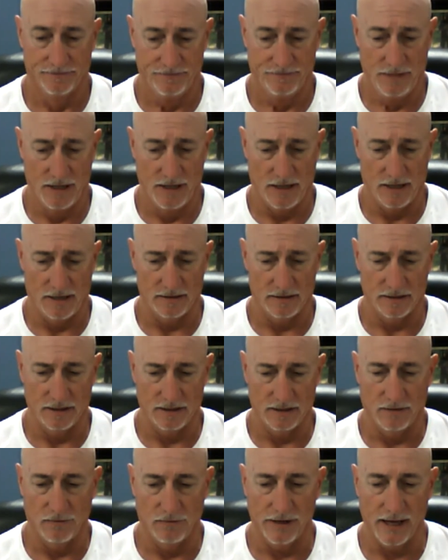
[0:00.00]

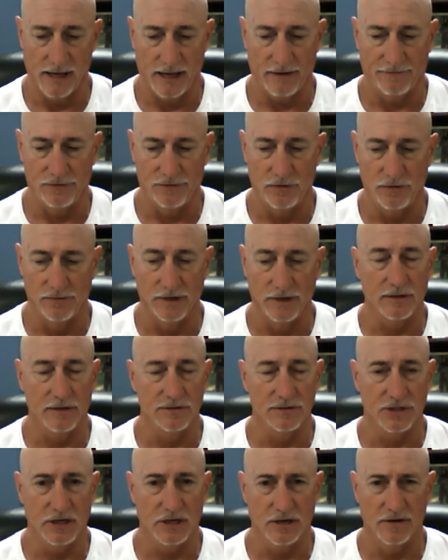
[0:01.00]
we had a few
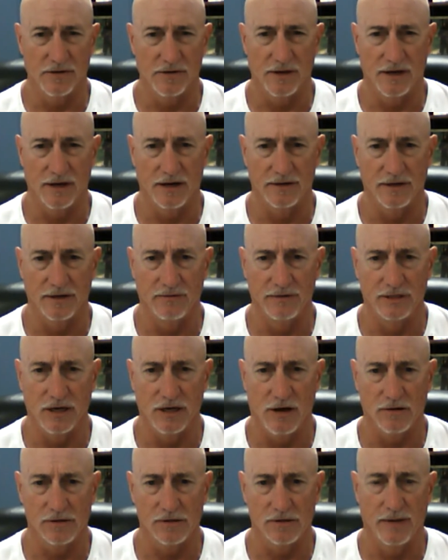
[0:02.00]
wrinkles here or there that we
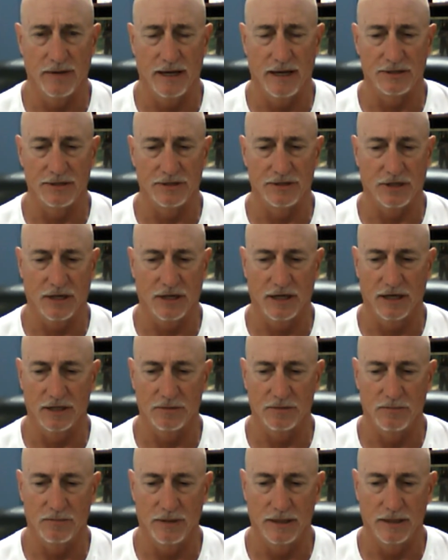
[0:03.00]
talked about,
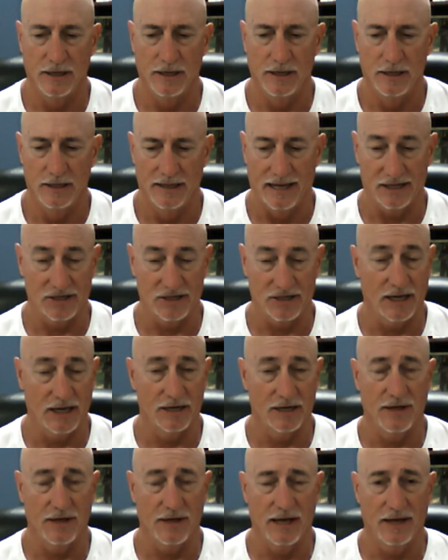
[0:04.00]
discussed, but outside
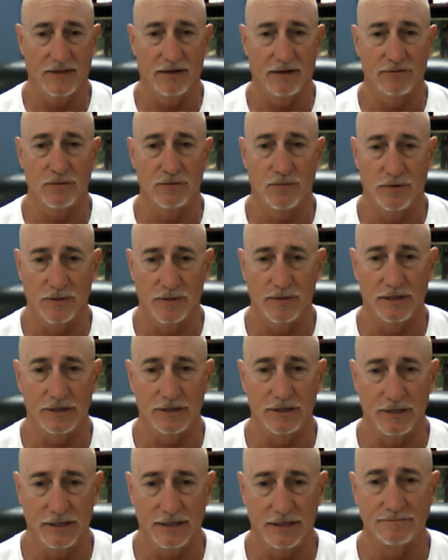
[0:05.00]
of that, that was pretty much
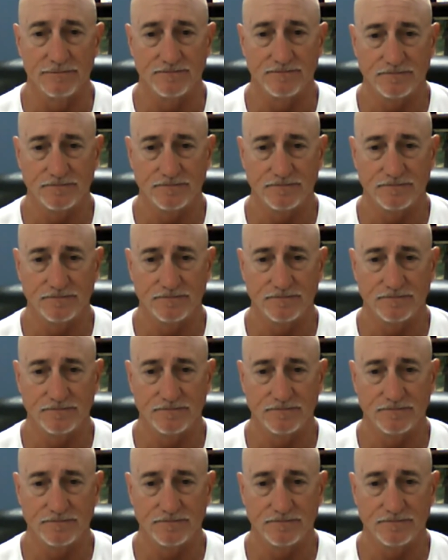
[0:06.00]
it.